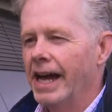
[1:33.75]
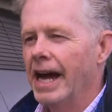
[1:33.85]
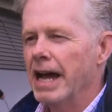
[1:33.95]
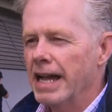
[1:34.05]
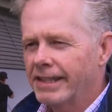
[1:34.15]

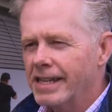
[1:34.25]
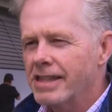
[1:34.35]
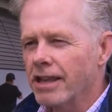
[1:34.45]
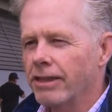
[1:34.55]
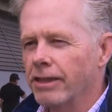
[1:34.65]
uh, it
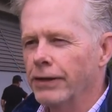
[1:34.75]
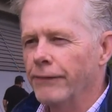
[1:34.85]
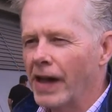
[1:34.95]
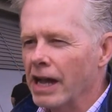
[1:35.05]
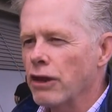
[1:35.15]
teaches the
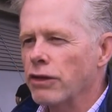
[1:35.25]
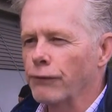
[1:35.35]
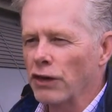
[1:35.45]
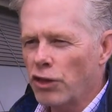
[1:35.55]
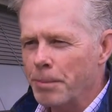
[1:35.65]
values
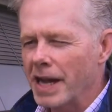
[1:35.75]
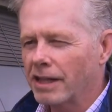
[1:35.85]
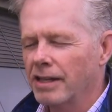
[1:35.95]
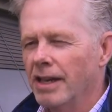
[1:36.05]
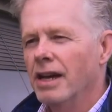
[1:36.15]
of
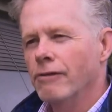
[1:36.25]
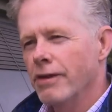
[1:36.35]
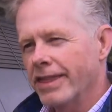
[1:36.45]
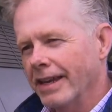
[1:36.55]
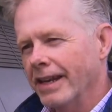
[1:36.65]
respect,
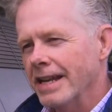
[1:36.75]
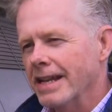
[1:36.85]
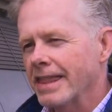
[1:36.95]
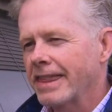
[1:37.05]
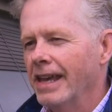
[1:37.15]

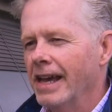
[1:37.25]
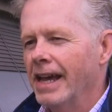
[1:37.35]
resilience,